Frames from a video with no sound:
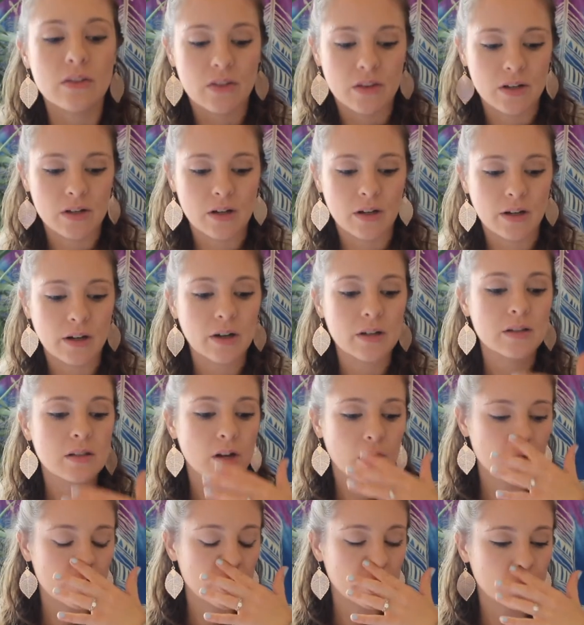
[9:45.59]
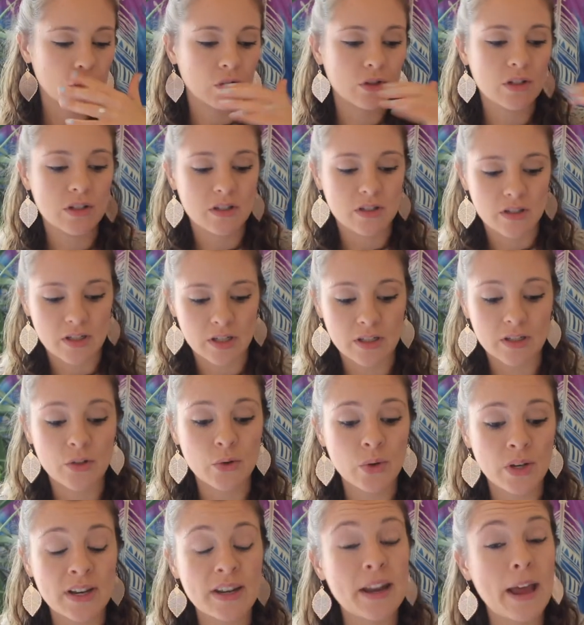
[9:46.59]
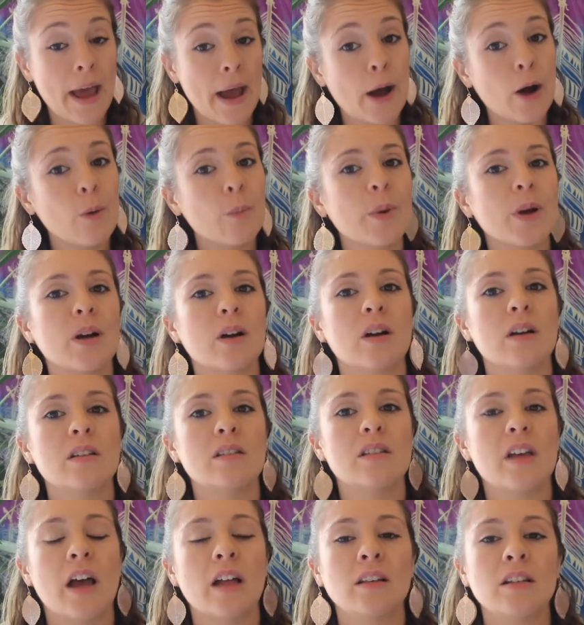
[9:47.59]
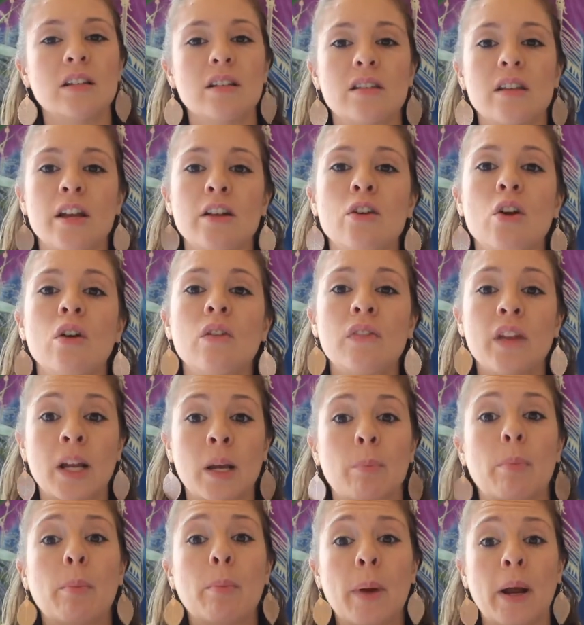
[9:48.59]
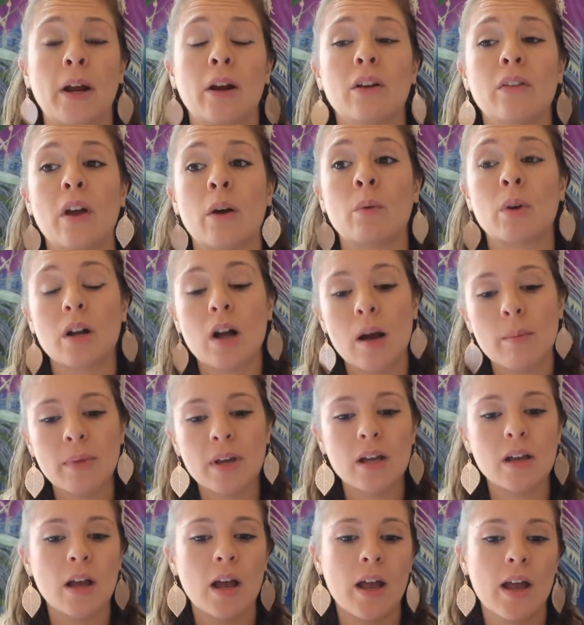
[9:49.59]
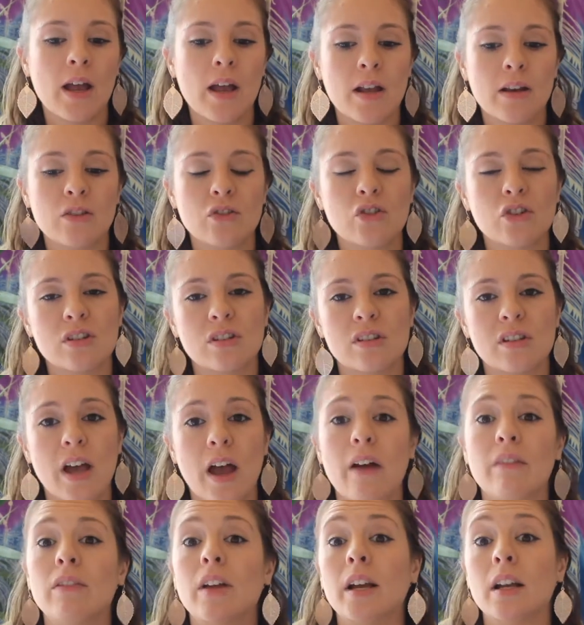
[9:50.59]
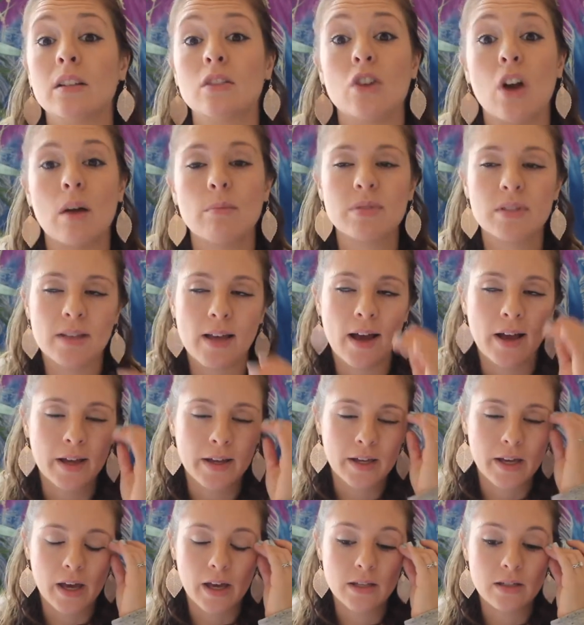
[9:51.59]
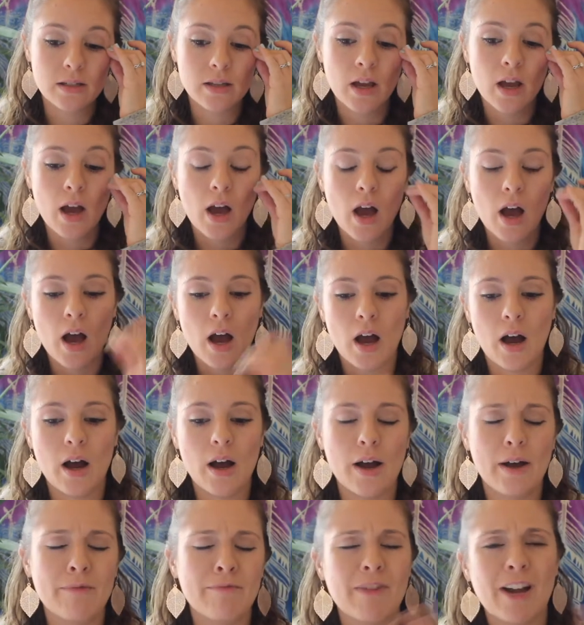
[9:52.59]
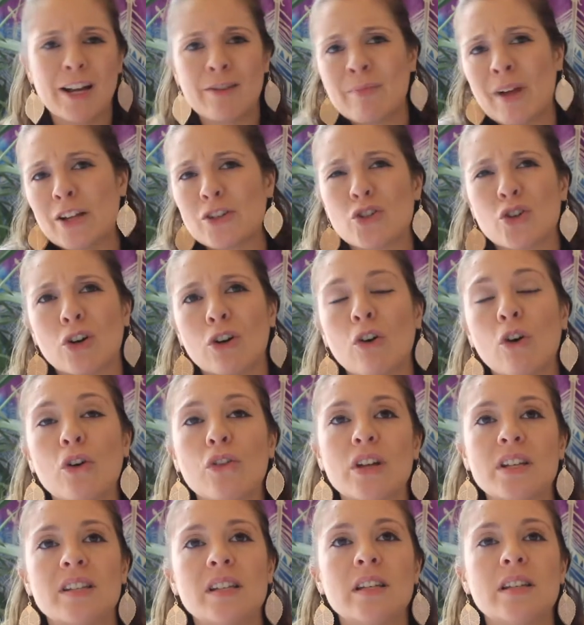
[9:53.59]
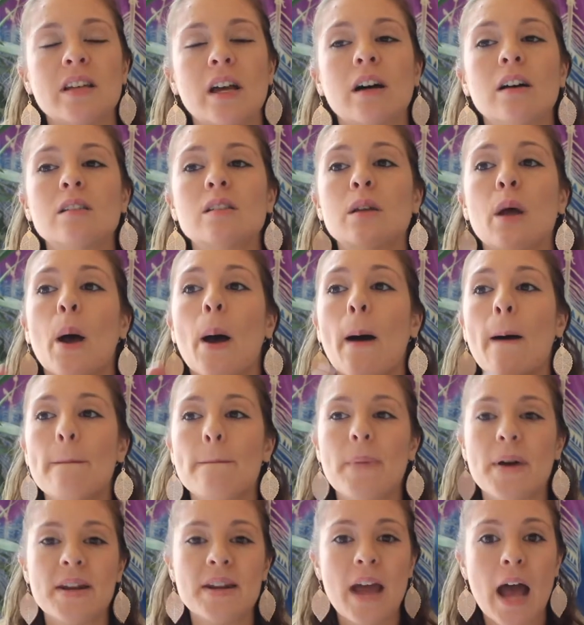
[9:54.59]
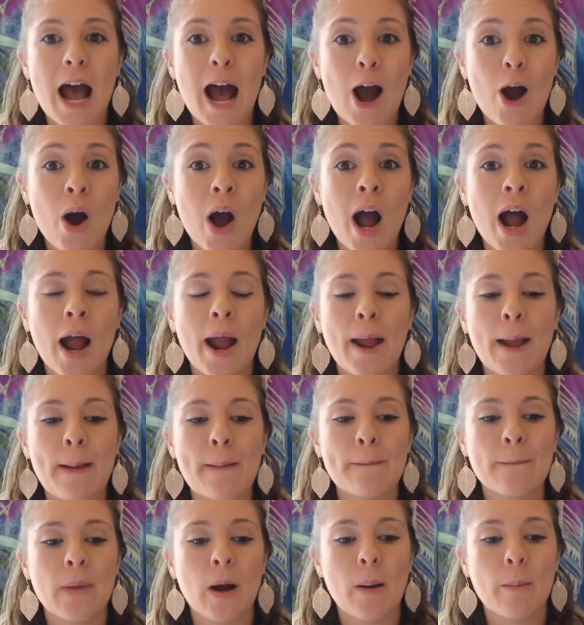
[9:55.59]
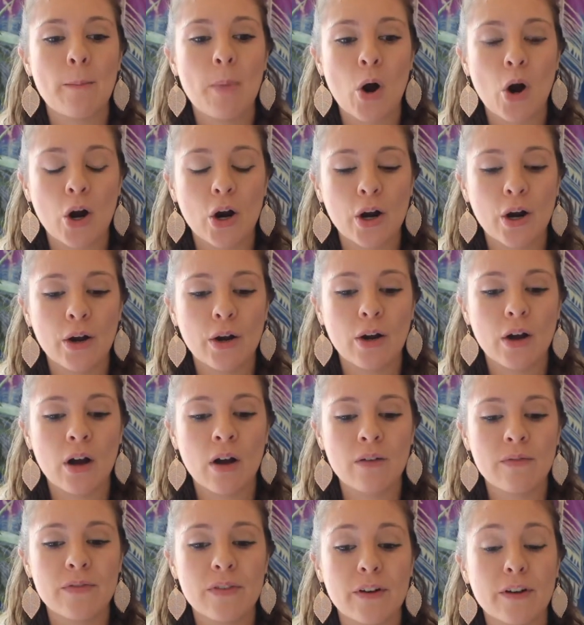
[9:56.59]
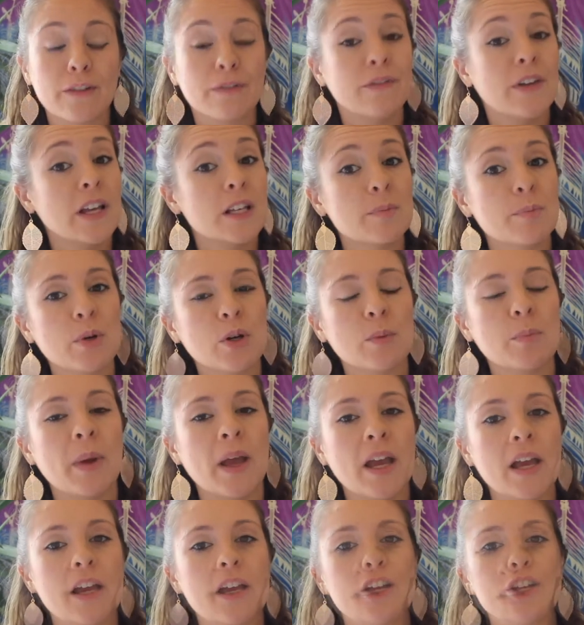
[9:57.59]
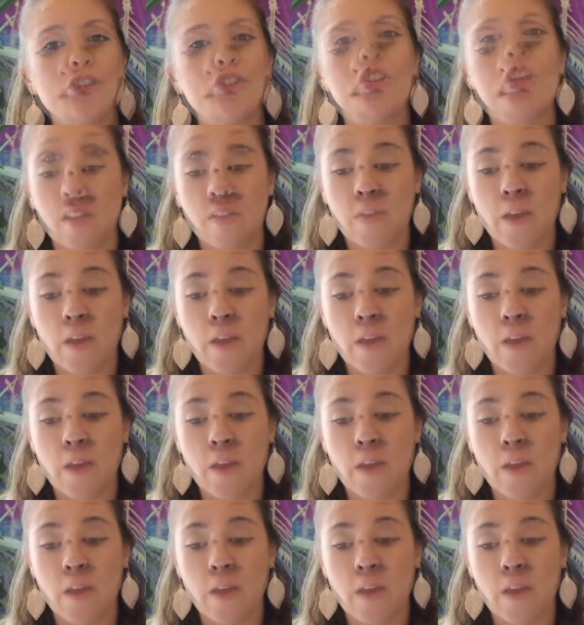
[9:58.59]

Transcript: The sergeant told us to do it now, because at least they know, they could prepare that we're coming, and just to have like a job slot, I guess. I'm not sure all the details, but now I'm part of their Facebook page.